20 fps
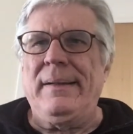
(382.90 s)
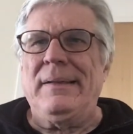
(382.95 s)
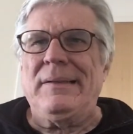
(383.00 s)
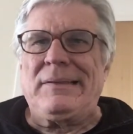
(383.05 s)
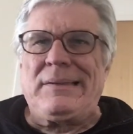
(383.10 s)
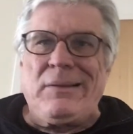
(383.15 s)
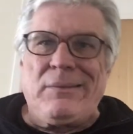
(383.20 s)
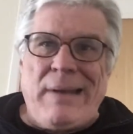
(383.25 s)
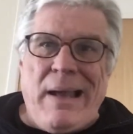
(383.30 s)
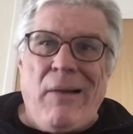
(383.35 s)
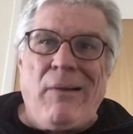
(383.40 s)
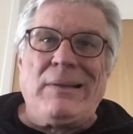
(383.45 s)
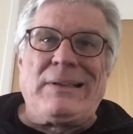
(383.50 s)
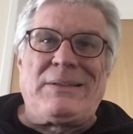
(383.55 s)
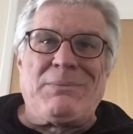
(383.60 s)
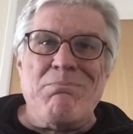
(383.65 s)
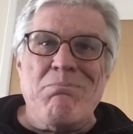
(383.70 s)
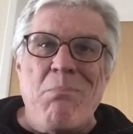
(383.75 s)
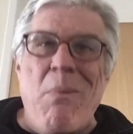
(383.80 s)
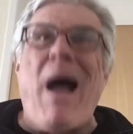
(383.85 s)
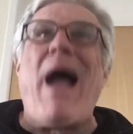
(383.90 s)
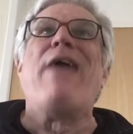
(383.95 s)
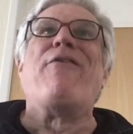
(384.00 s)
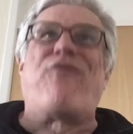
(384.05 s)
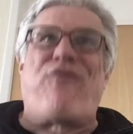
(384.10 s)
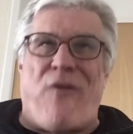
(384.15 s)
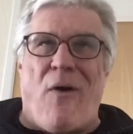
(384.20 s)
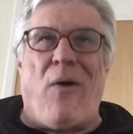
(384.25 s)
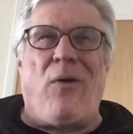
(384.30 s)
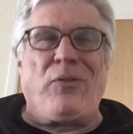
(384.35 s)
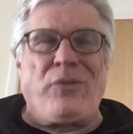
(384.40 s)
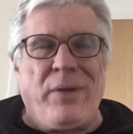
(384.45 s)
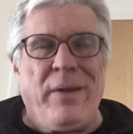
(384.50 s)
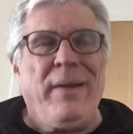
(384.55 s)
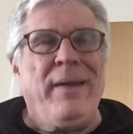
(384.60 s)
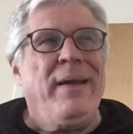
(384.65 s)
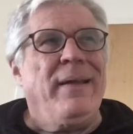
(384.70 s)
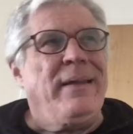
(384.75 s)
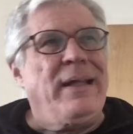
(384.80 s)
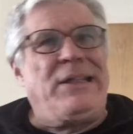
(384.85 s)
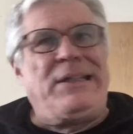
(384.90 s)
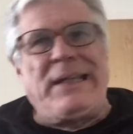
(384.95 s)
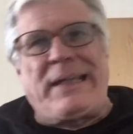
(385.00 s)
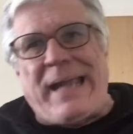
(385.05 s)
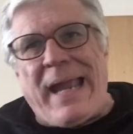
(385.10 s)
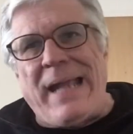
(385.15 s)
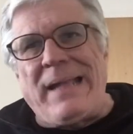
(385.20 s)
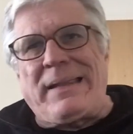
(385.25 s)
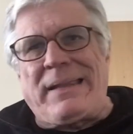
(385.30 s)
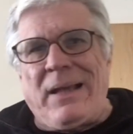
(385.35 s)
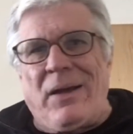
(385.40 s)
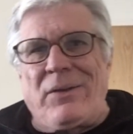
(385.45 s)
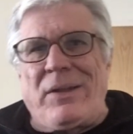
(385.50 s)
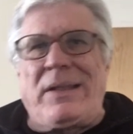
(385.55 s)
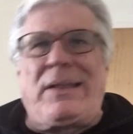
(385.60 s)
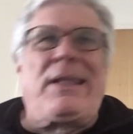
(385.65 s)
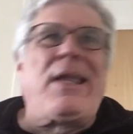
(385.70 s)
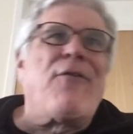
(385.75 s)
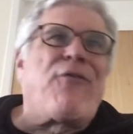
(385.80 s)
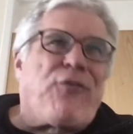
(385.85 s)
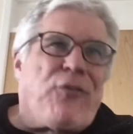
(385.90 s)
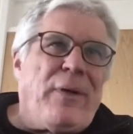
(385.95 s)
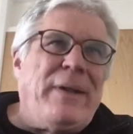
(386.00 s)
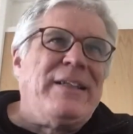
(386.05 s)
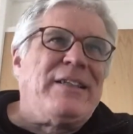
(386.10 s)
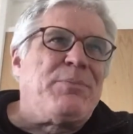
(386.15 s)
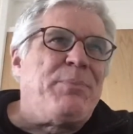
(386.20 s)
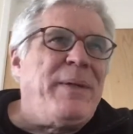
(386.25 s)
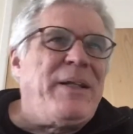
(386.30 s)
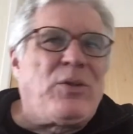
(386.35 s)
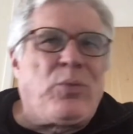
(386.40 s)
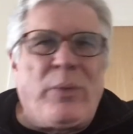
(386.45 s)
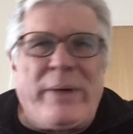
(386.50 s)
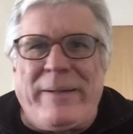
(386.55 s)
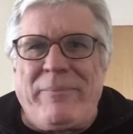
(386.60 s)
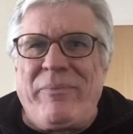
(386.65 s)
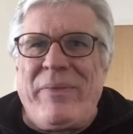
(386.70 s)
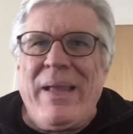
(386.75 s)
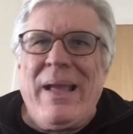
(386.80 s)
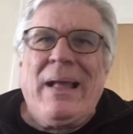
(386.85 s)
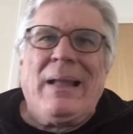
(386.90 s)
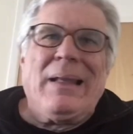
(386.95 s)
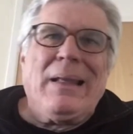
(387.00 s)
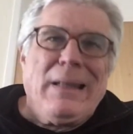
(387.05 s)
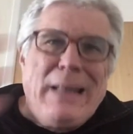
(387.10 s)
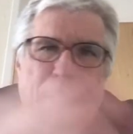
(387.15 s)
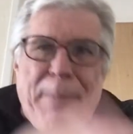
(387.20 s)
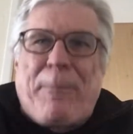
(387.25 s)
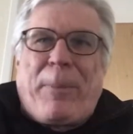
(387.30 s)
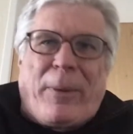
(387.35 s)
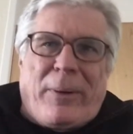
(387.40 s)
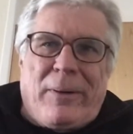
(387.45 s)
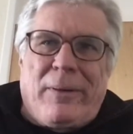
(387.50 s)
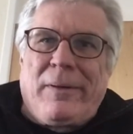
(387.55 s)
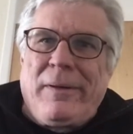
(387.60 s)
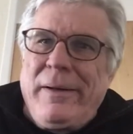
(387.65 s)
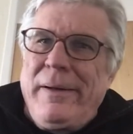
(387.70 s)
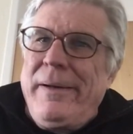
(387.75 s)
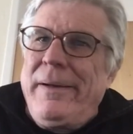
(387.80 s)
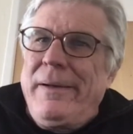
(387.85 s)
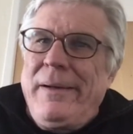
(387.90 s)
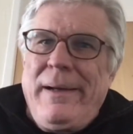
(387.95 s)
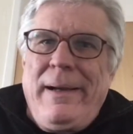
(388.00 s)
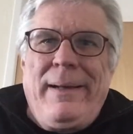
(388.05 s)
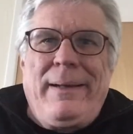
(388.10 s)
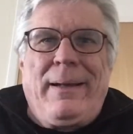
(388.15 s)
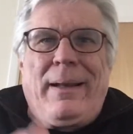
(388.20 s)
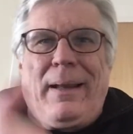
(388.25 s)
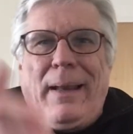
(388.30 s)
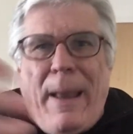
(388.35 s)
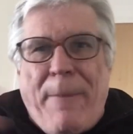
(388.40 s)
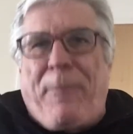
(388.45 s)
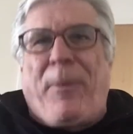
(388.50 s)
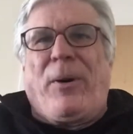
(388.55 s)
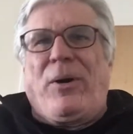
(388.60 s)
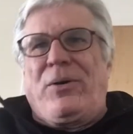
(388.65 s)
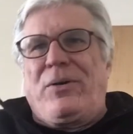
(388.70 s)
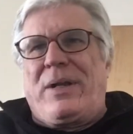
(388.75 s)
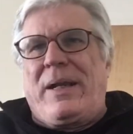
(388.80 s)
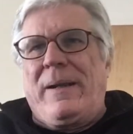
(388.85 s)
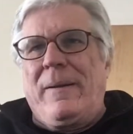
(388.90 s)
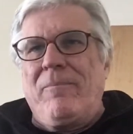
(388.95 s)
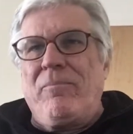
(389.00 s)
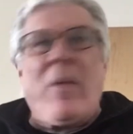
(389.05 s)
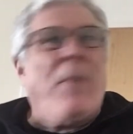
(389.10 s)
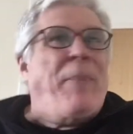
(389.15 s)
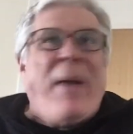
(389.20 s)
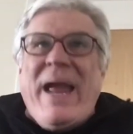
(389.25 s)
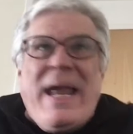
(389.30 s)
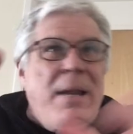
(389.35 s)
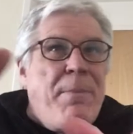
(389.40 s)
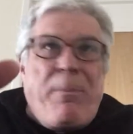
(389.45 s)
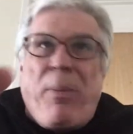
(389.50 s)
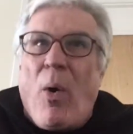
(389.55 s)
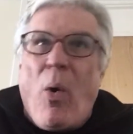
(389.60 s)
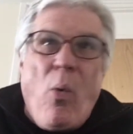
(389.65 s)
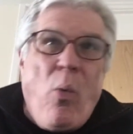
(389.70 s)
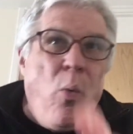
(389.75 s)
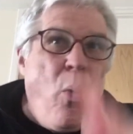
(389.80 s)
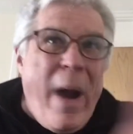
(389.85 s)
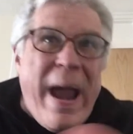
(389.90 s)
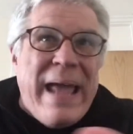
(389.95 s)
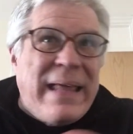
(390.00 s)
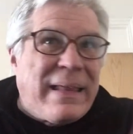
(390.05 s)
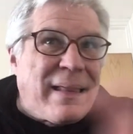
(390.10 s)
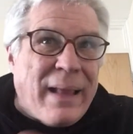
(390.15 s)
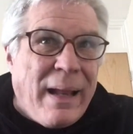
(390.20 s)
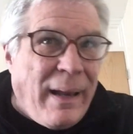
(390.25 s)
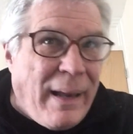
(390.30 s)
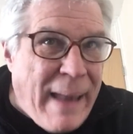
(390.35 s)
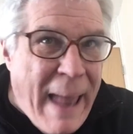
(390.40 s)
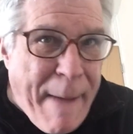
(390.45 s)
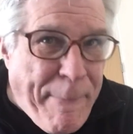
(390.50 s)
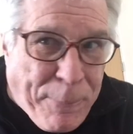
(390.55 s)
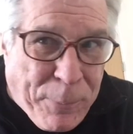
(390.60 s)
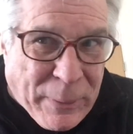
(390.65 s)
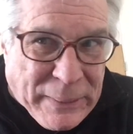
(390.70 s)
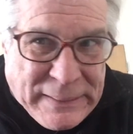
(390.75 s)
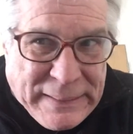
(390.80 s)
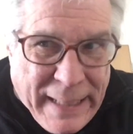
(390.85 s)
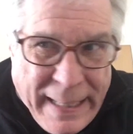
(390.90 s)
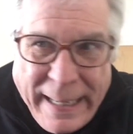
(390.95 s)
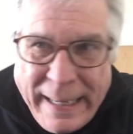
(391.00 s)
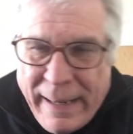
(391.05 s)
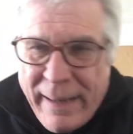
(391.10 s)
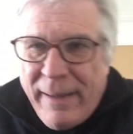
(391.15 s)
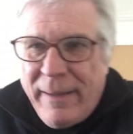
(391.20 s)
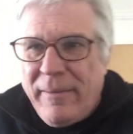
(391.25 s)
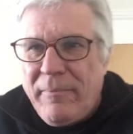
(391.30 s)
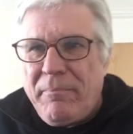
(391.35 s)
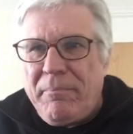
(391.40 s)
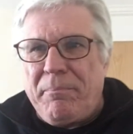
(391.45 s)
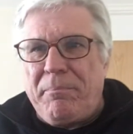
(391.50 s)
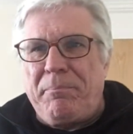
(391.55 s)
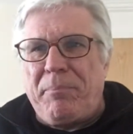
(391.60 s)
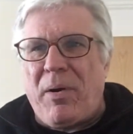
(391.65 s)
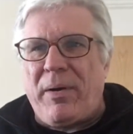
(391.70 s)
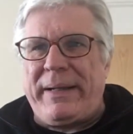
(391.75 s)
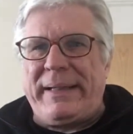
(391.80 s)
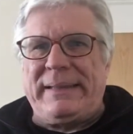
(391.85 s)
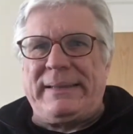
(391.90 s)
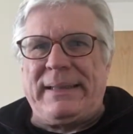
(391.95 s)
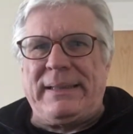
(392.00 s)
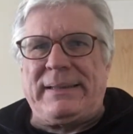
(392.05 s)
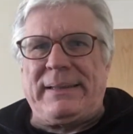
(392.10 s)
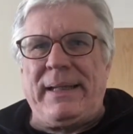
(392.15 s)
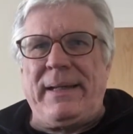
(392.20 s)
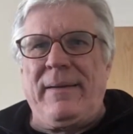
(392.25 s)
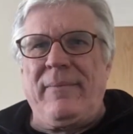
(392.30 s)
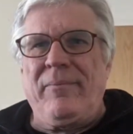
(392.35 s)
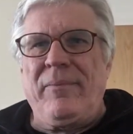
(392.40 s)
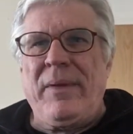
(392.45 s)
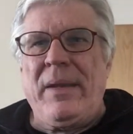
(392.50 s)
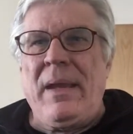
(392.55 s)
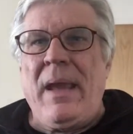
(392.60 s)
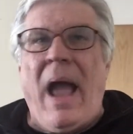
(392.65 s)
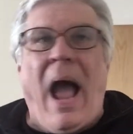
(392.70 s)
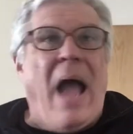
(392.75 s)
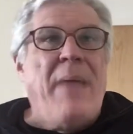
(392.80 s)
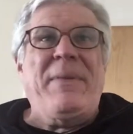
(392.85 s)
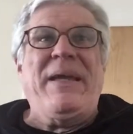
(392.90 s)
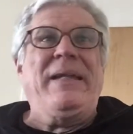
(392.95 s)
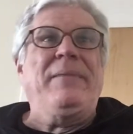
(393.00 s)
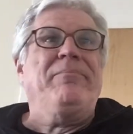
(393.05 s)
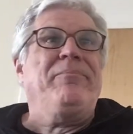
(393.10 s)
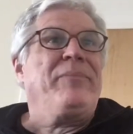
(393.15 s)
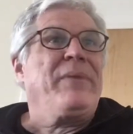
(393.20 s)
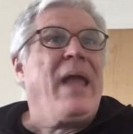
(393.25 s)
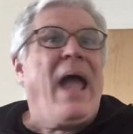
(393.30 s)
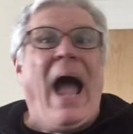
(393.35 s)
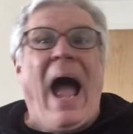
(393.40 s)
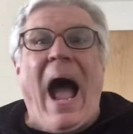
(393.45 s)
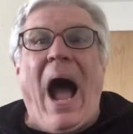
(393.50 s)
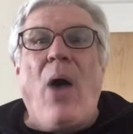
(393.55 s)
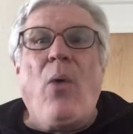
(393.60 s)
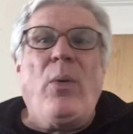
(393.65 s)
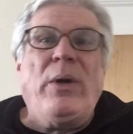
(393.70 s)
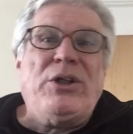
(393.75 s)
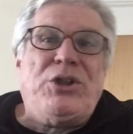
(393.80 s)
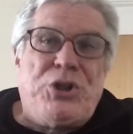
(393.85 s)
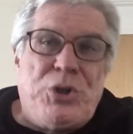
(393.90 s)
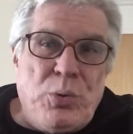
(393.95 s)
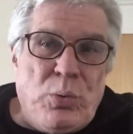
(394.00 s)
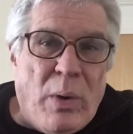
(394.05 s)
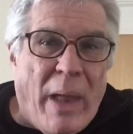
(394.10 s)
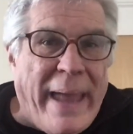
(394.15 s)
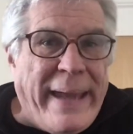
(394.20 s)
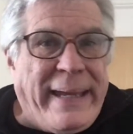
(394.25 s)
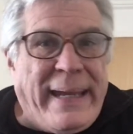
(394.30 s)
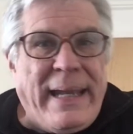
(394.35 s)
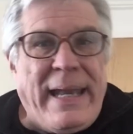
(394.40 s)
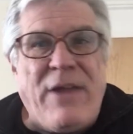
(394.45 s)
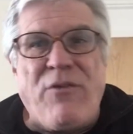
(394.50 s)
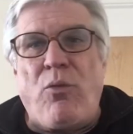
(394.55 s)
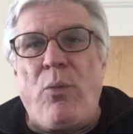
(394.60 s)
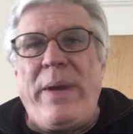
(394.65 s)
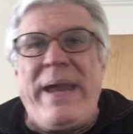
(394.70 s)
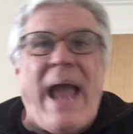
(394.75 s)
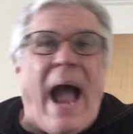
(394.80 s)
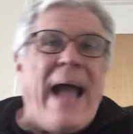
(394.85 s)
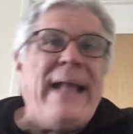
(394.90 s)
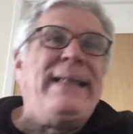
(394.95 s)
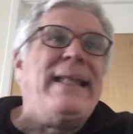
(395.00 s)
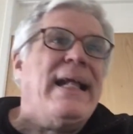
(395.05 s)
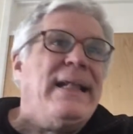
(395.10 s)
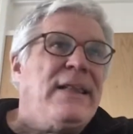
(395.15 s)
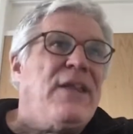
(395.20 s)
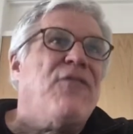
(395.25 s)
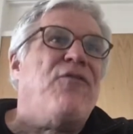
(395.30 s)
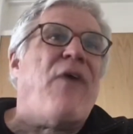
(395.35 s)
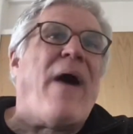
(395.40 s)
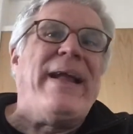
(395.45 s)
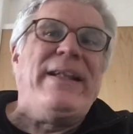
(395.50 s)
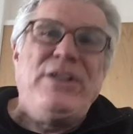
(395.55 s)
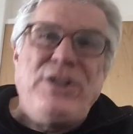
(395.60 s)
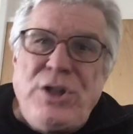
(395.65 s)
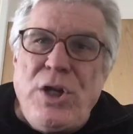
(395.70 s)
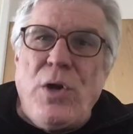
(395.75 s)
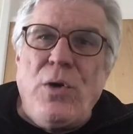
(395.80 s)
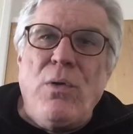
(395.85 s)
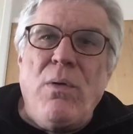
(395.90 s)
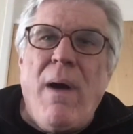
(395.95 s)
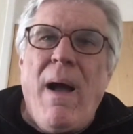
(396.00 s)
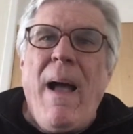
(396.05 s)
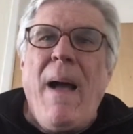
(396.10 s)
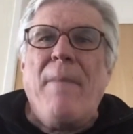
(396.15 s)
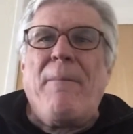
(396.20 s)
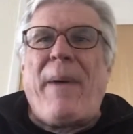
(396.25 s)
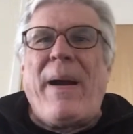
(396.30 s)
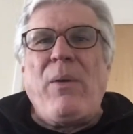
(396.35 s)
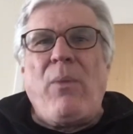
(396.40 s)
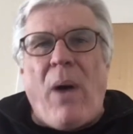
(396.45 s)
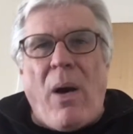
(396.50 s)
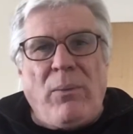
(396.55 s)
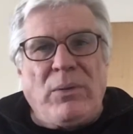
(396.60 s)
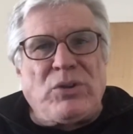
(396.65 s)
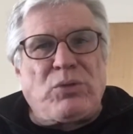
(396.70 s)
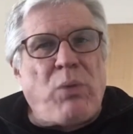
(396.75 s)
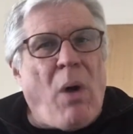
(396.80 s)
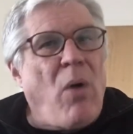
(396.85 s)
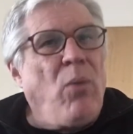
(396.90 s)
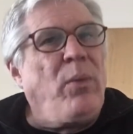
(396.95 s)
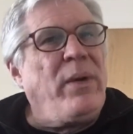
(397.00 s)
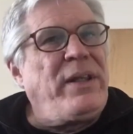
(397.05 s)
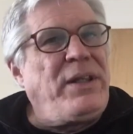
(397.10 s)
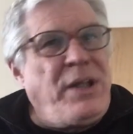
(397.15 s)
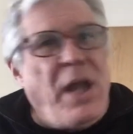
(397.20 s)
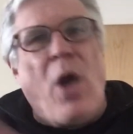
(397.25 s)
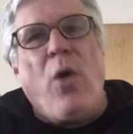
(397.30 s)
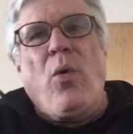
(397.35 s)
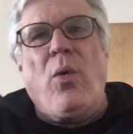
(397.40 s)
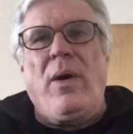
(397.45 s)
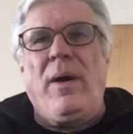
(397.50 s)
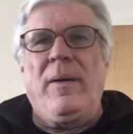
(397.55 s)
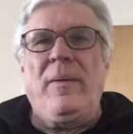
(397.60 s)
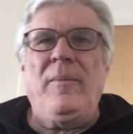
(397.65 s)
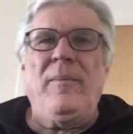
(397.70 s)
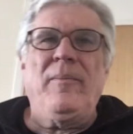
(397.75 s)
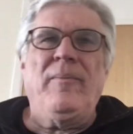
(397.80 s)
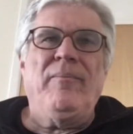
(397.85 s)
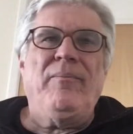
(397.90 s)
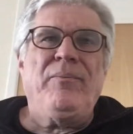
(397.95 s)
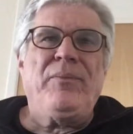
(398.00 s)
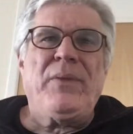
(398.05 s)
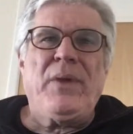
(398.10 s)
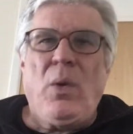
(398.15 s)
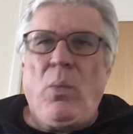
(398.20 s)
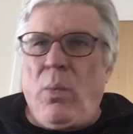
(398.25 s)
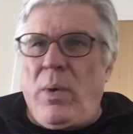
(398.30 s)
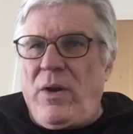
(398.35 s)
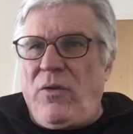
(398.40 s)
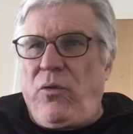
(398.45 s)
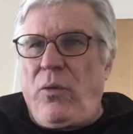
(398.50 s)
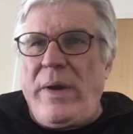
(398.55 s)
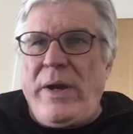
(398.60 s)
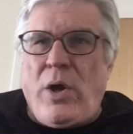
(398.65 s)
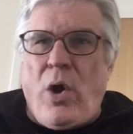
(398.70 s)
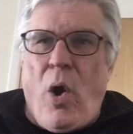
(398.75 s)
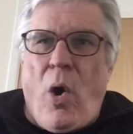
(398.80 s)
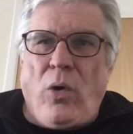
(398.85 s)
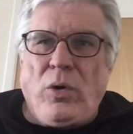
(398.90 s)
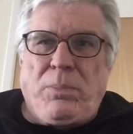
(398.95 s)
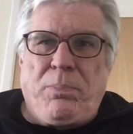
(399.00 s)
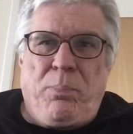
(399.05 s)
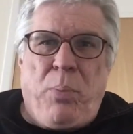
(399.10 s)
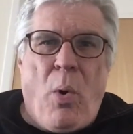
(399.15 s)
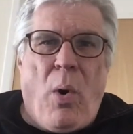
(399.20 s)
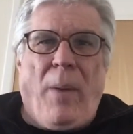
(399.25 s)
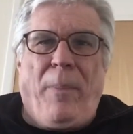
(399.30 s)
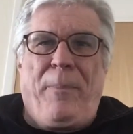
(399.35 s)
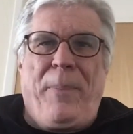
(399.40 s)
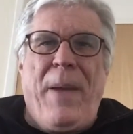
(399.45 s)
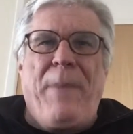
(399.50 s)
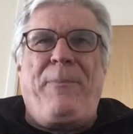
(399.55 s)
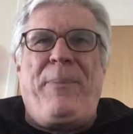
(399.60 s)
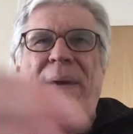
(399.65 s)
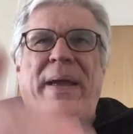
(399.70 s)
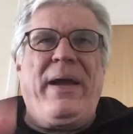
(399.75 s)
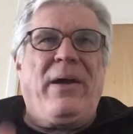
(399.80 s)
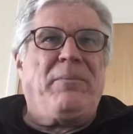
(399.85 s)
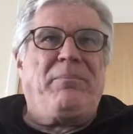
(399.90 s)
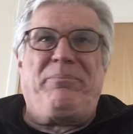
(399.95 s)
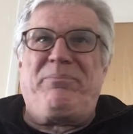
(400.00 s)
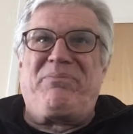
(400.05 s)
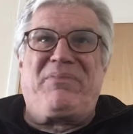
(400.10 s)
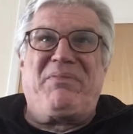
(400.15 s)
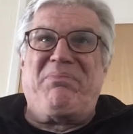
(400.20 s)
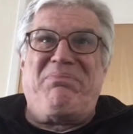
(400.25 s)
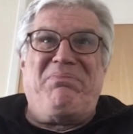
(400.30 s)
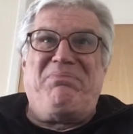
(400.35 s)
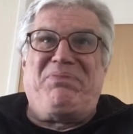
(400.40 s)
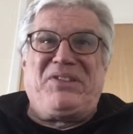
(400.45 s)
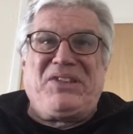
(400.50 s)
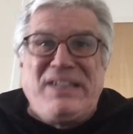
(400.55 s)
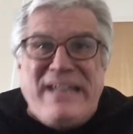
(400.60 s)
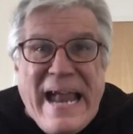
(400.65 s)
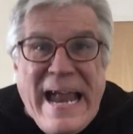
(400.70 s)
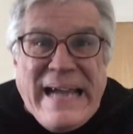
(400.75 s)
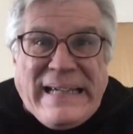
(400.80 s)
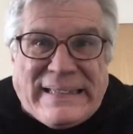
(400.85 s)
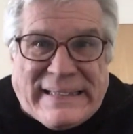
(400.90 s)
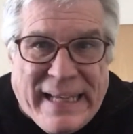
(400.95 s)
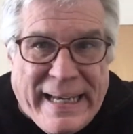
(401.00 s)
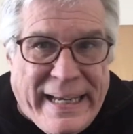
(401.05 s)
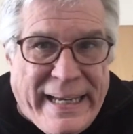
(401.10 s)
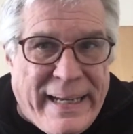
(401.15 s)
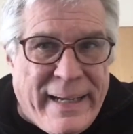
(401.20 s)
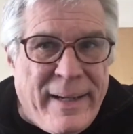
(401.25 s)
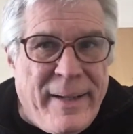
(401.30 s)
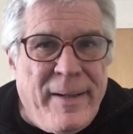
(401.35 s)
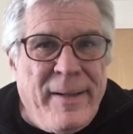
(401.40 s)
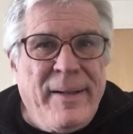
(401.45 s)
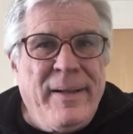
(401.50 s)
So now it's my fault that you can't tell the difference between leper and leopard. People with leprosy, Bart insisted. I mean, how would you like it if we identified you by what was wrong with you? What if we called poor Pip here sneezy?